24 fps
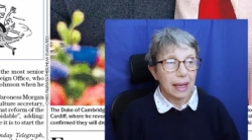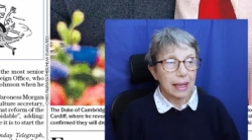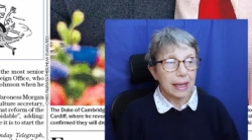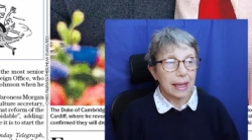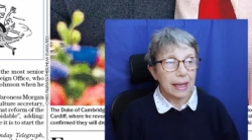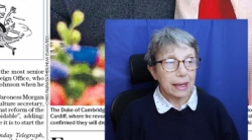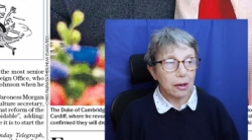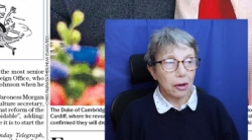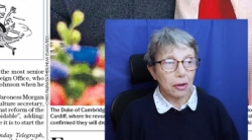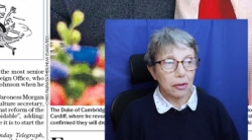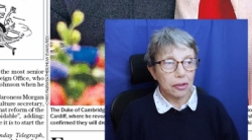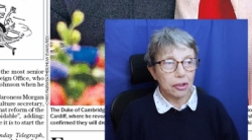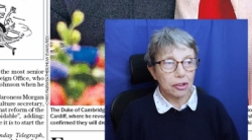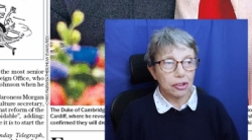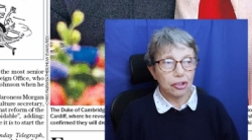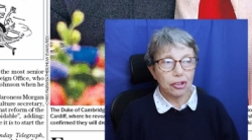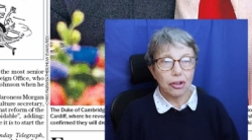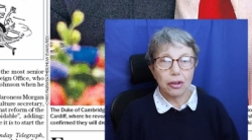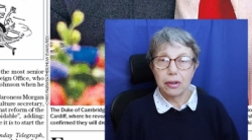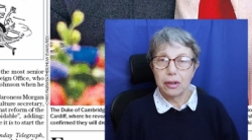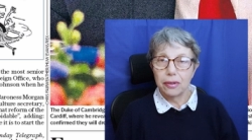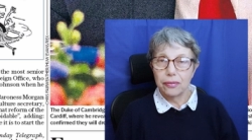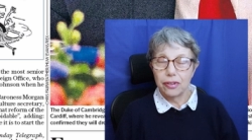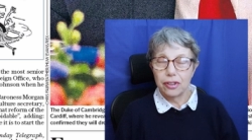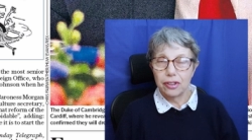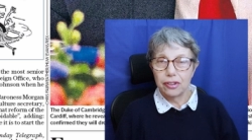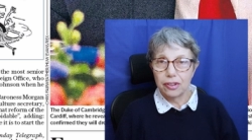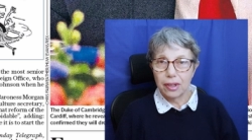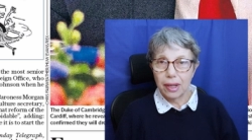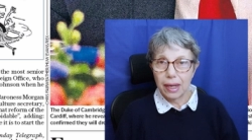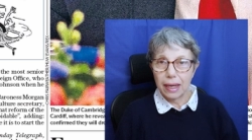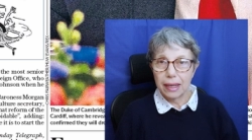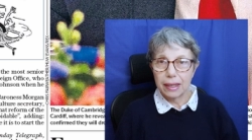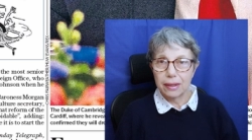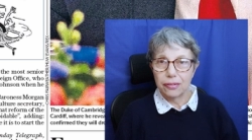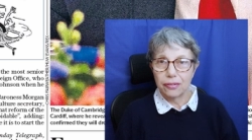He got the shock of his
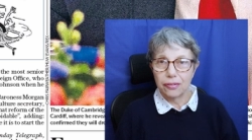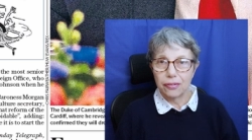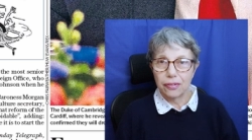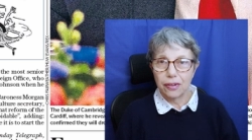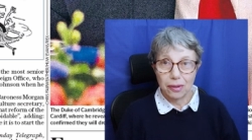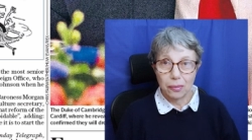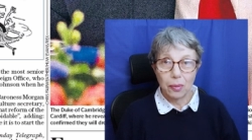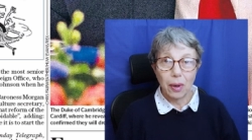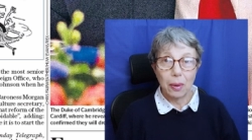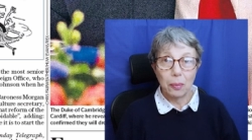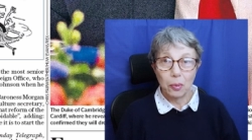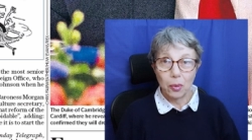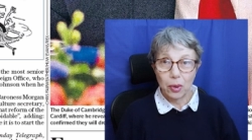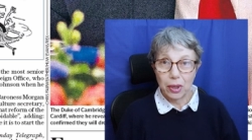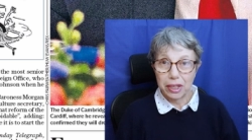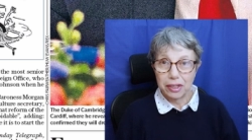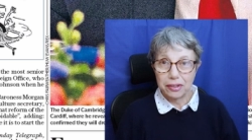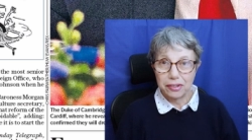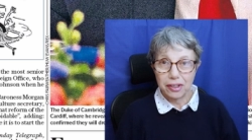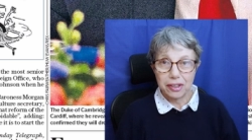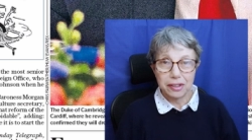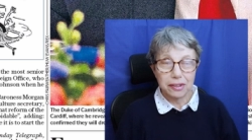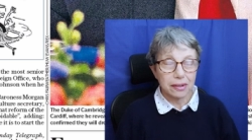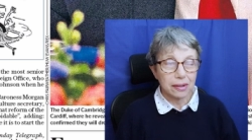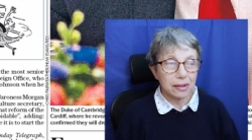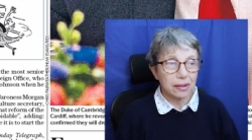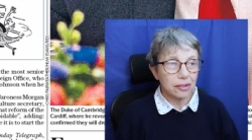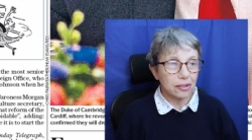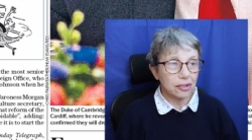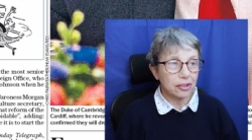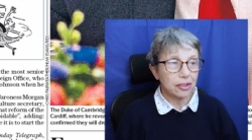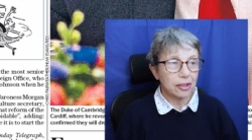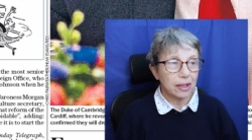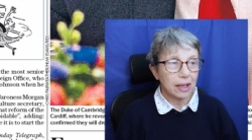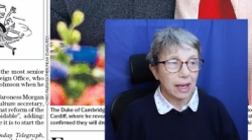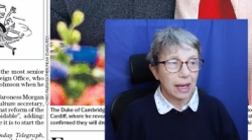life when we
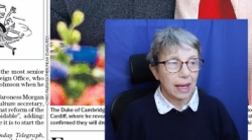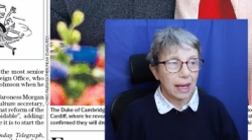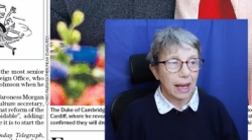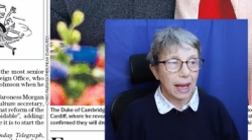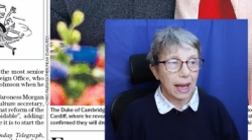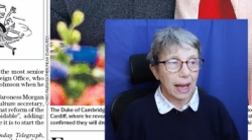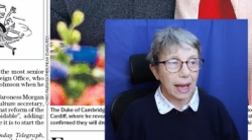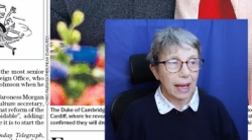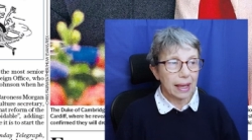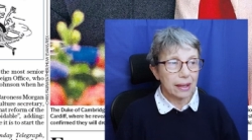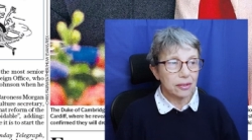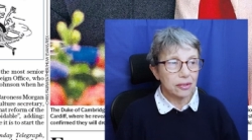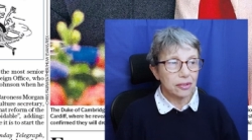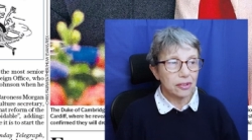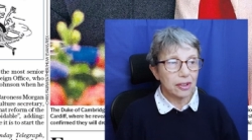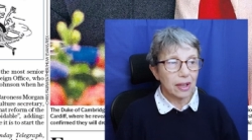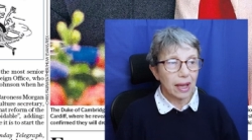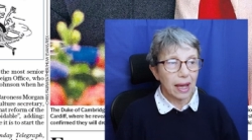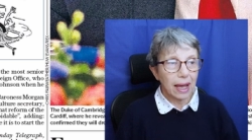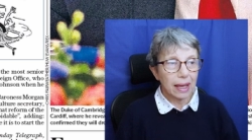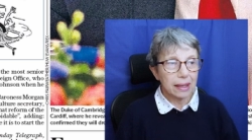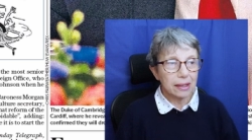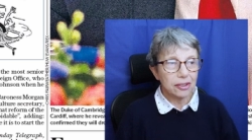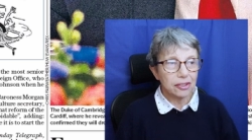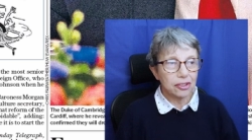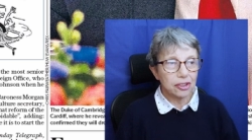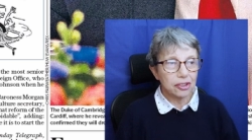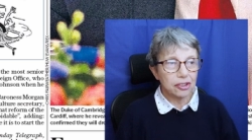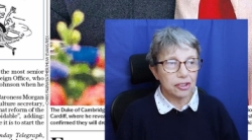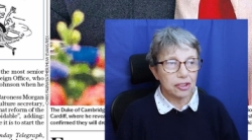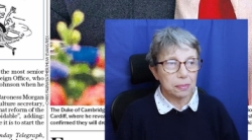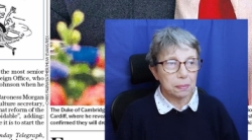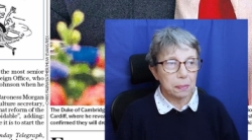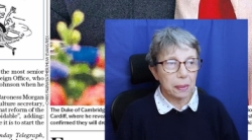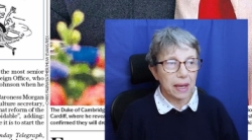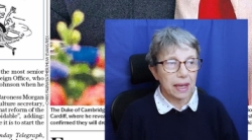didn't. And I
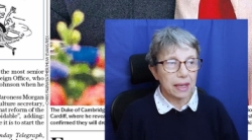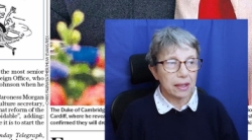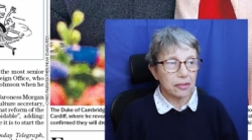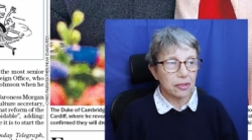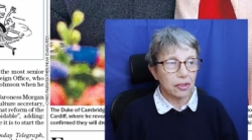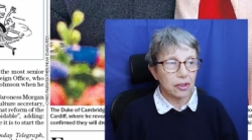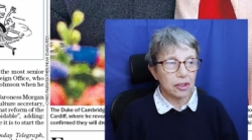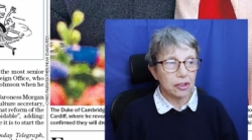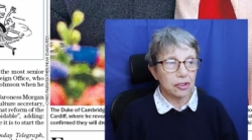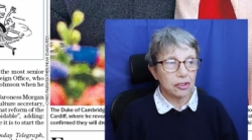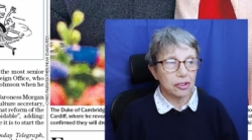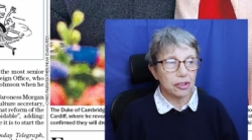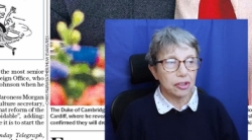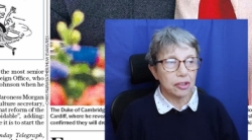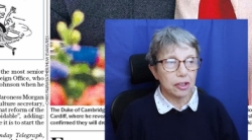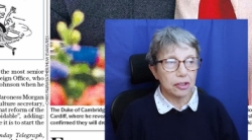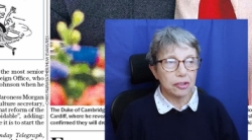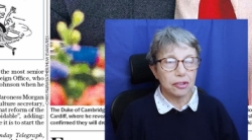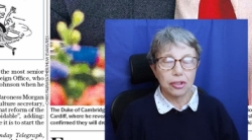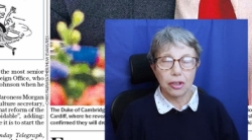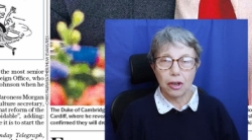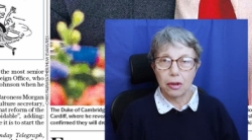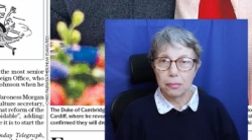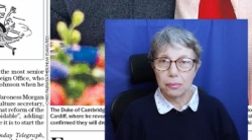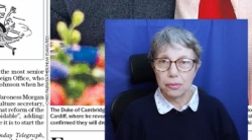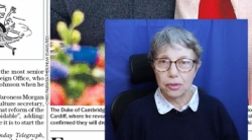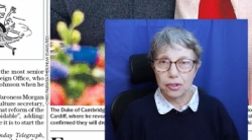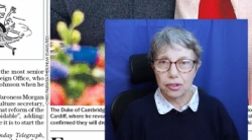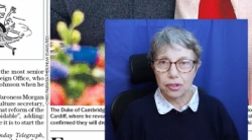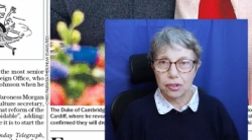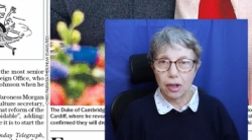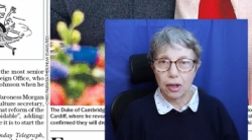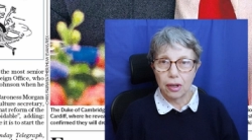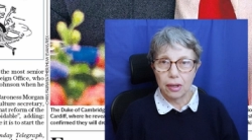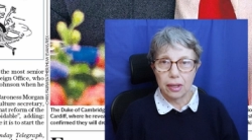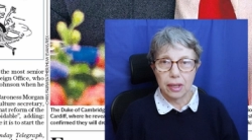suspect that Sir Tom
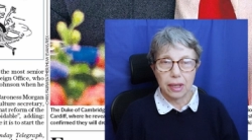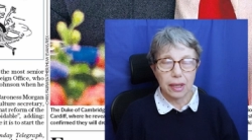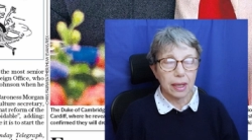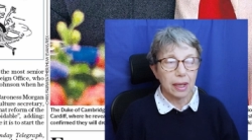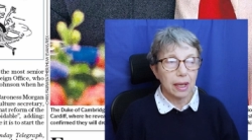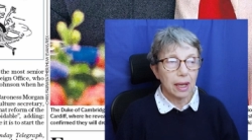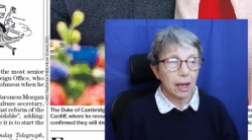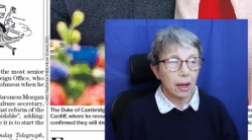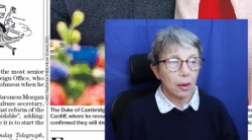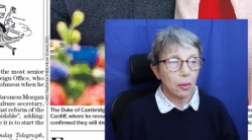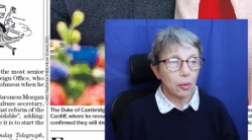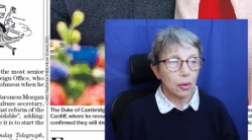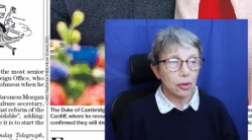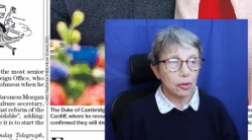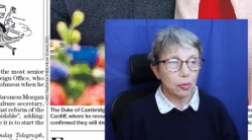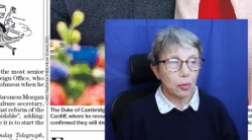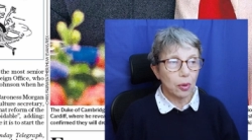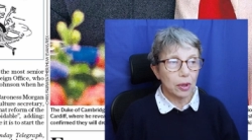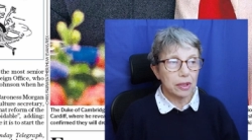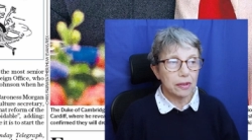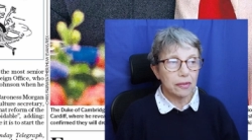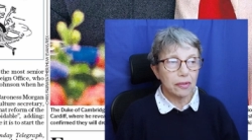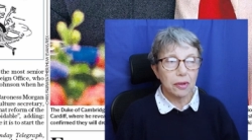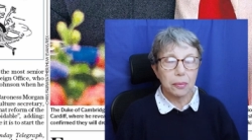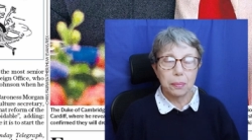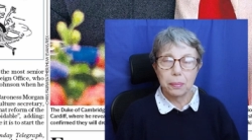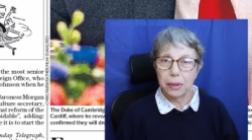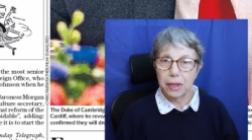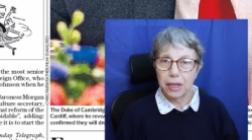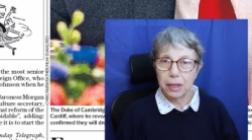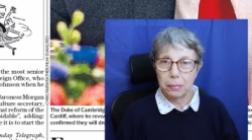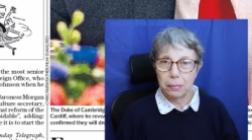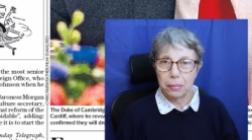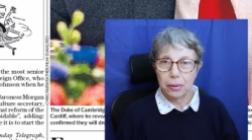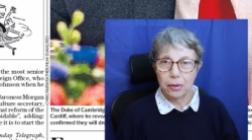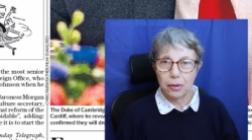Scholar was one of the
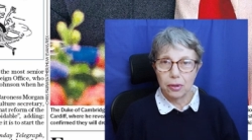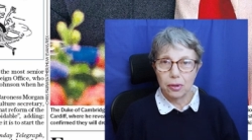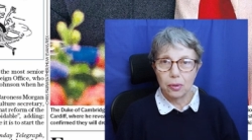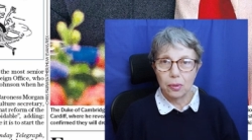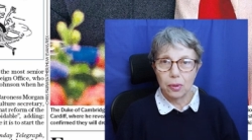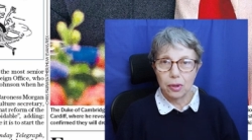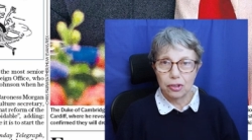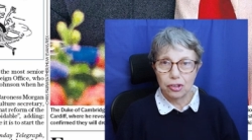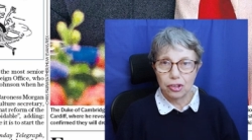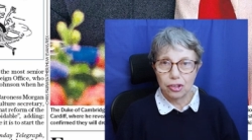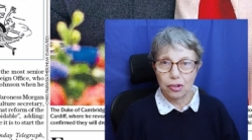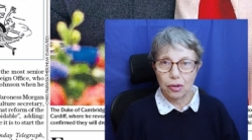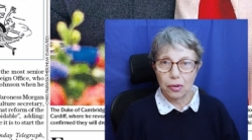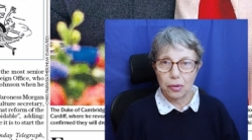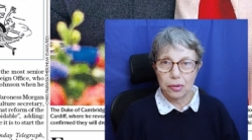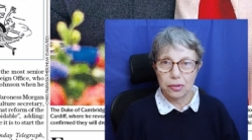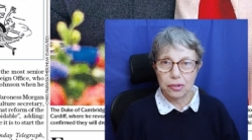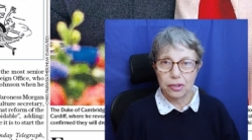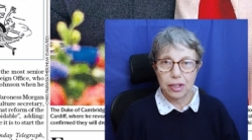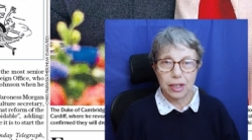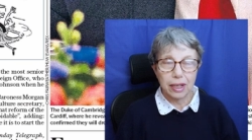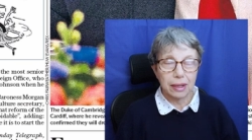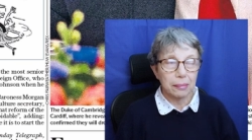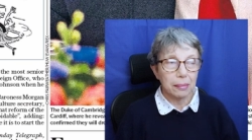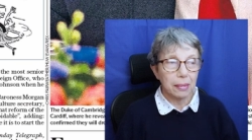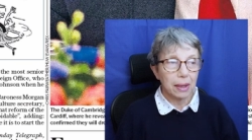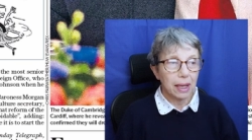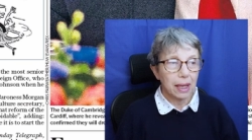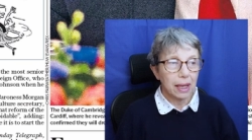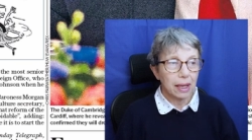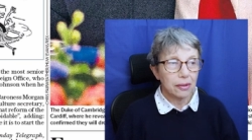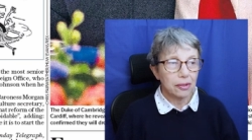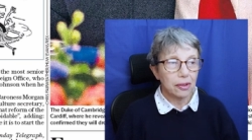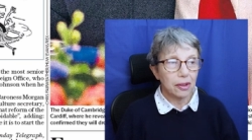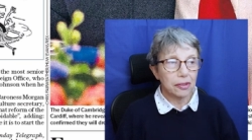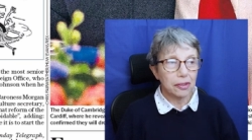people who assured him
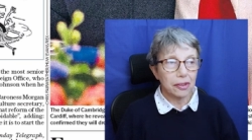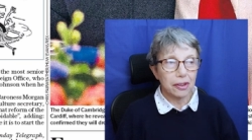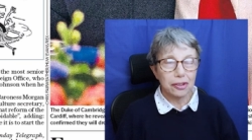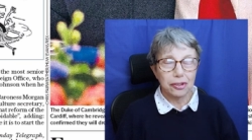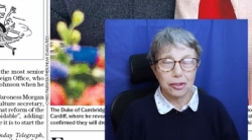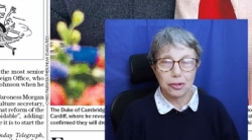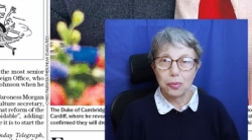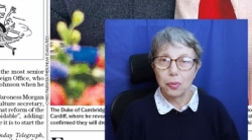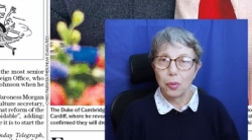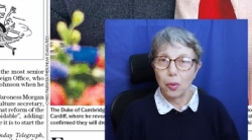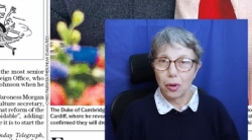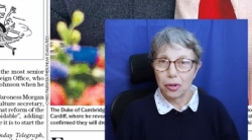that this